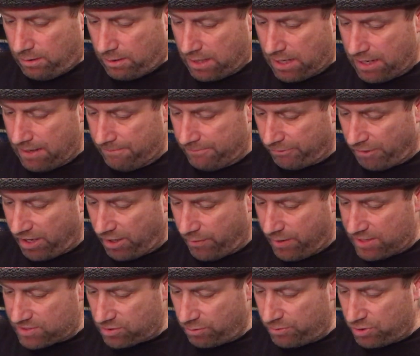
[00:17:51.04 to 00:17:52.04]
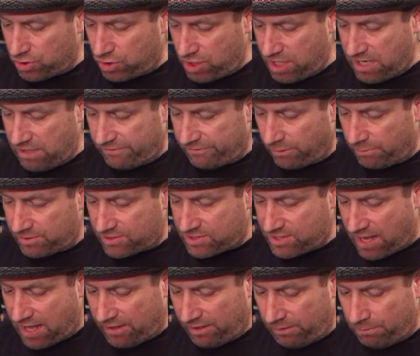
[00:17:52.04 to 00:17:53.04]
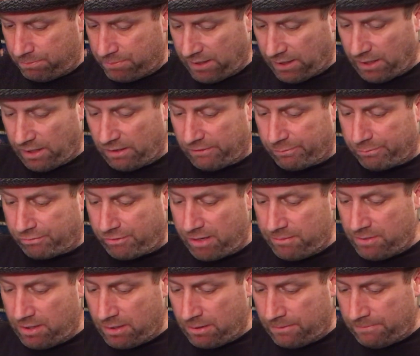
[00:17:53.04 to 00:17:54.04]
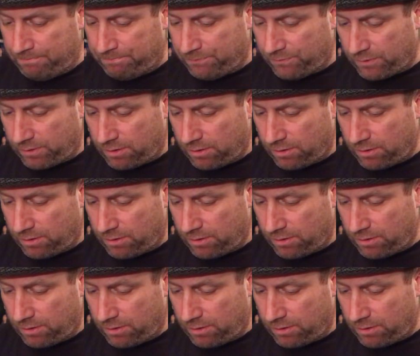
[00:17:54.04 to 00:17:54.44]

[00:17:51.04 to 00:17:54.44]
Record weights are machined from a solid billet of premium